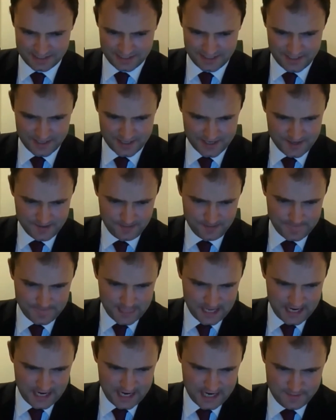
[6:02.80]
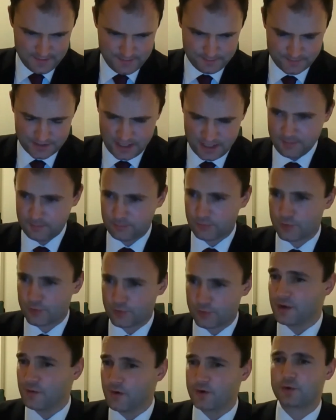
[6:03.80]
to improve
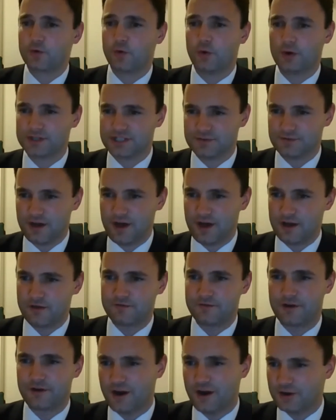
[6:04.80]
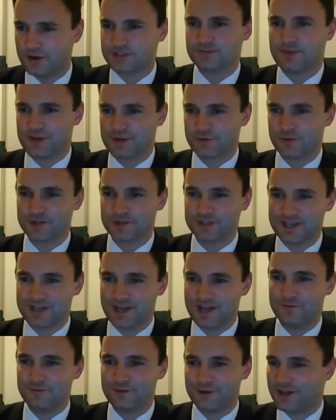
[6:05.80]
their own quality of life, hard to measure on a scale
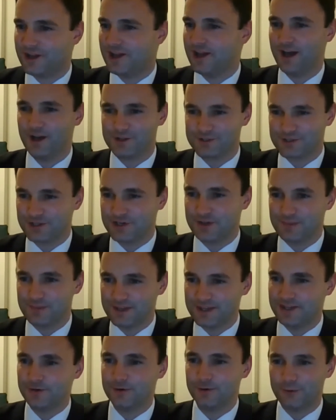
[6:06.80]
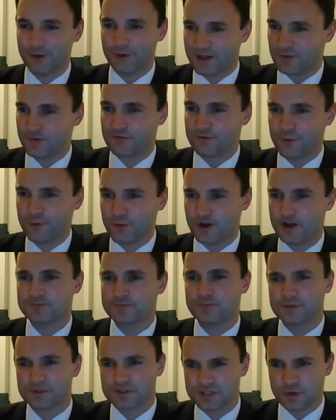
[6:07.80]
of GDP or economic forecast,
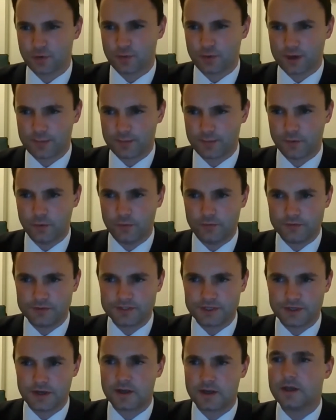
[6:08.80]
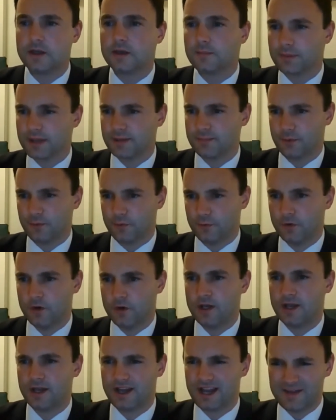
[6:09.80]
but still really important to people,
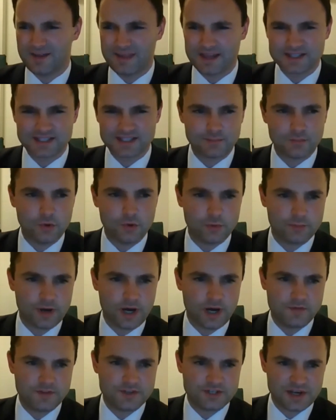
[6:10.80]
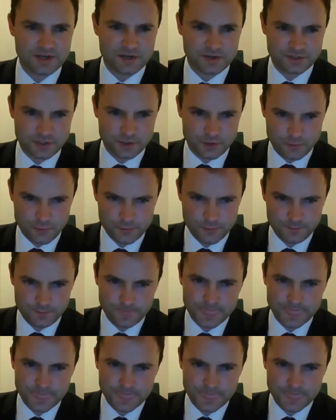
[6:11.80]
and that's an important part of the agenda too.